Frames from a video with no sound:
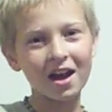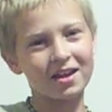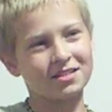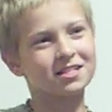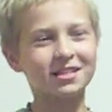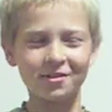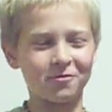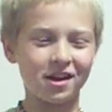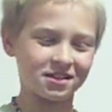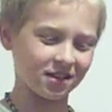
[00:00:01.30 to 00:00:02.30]
sticky
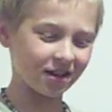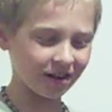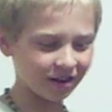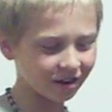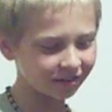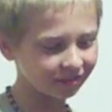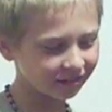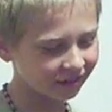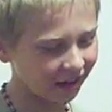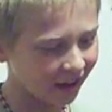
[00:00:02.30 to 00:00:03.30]
frosting here.
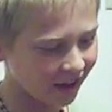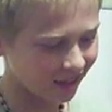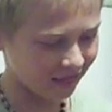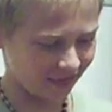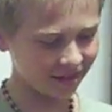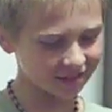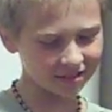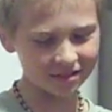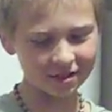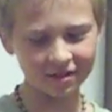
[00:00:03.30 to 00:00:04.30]

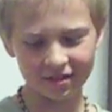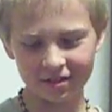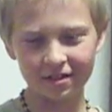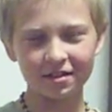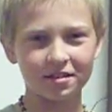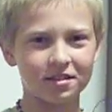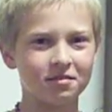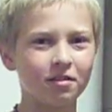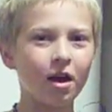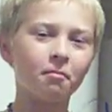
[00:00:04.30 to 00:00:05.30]
This
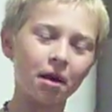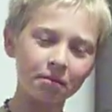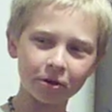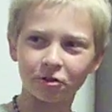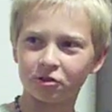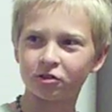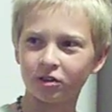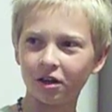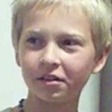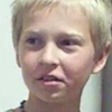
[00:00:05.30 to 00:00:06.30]
is my brother's
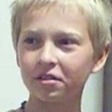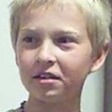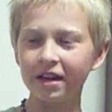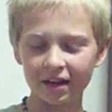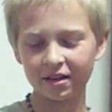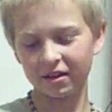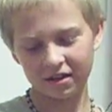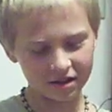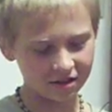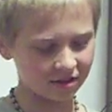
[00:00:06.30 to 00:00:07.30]
truck, Nick.
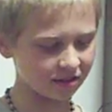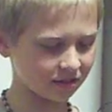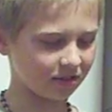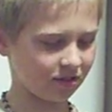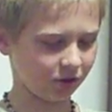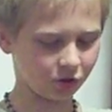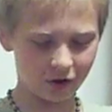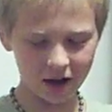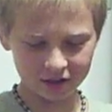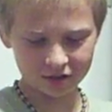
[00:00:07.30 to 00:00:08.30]
This is
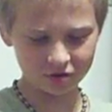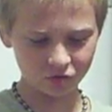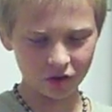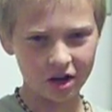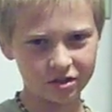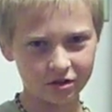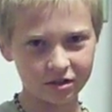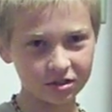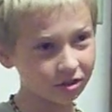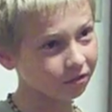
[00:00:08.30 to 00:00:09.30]
Traxxas Rockstar.
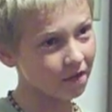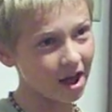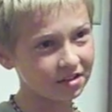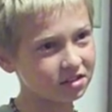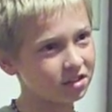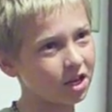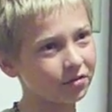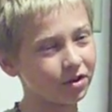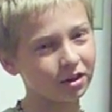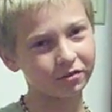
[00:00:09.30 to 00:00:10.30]
It's the fastest out
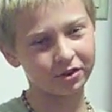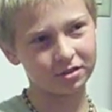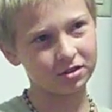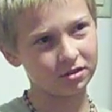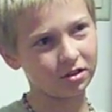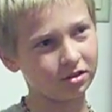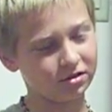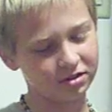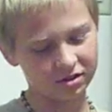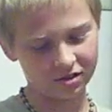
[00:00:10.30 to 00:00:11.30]
of all of our
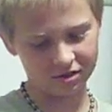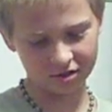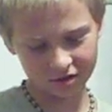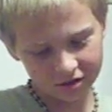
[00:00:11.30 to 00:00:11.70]
RCs.